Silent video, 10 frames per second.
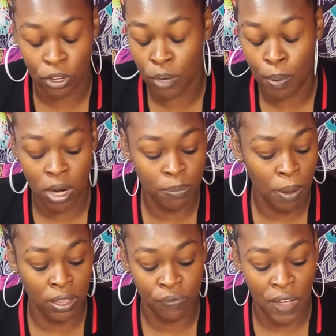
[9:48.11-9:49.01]
third party
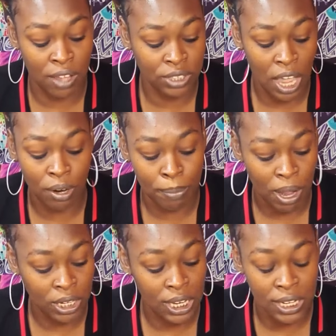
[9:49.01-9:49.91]
probably found out
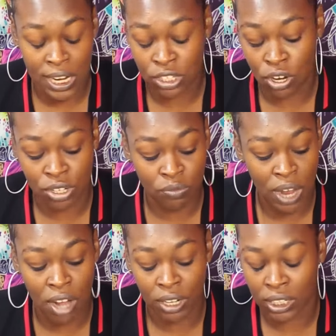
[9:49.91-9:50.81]
about it and they turned
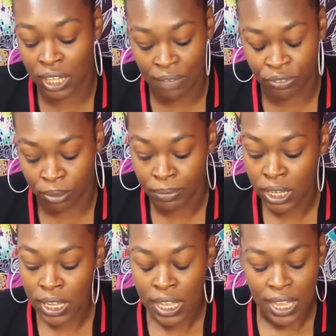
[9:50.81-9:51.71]
around and left them
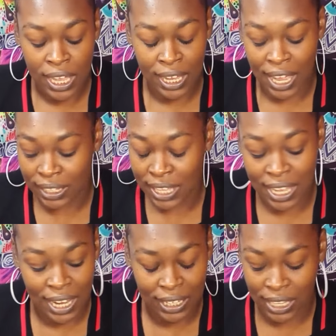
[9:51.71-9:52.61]
and got and
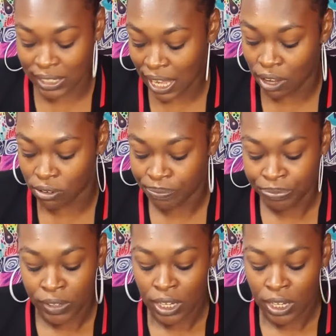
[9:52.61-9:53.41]
they got kicked out.